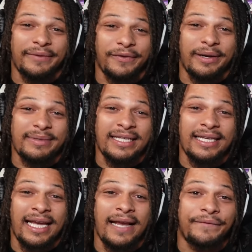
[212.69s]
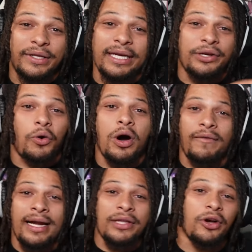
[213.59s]
You feel what I'm saying, gang? If you didn't know
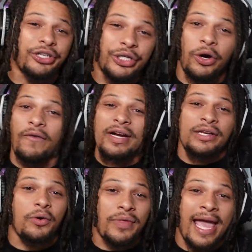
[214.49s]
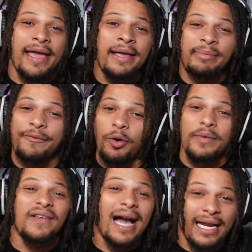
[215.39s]
already, y'all should already know that before
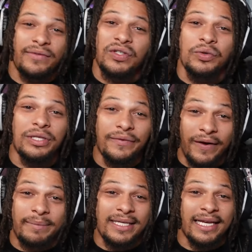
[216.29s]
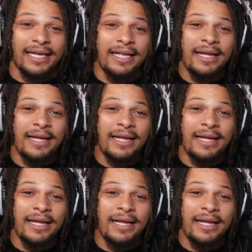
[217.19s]
we got into it. You feel what I'm saying?